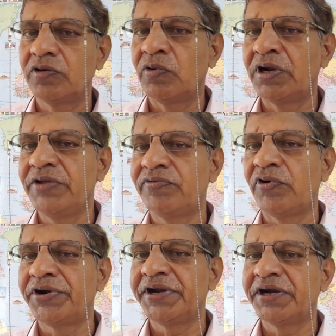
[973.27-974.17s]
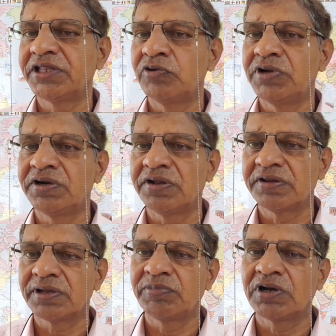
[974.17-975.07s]
only 48,000
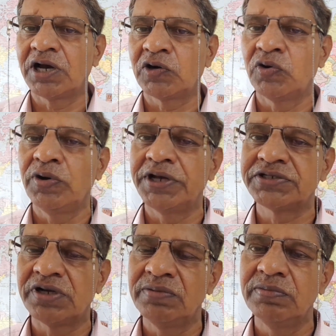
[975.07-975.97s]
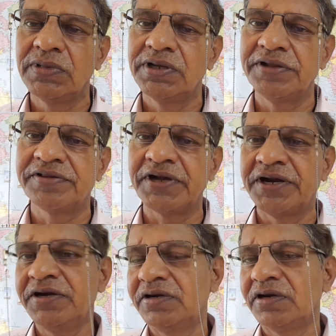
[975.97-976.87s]
tons of the cargo has come
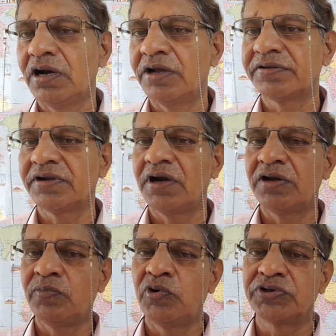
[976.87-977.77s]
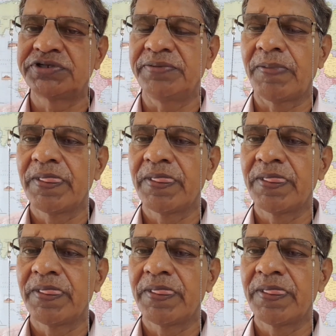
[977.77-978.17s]
inside on board ship.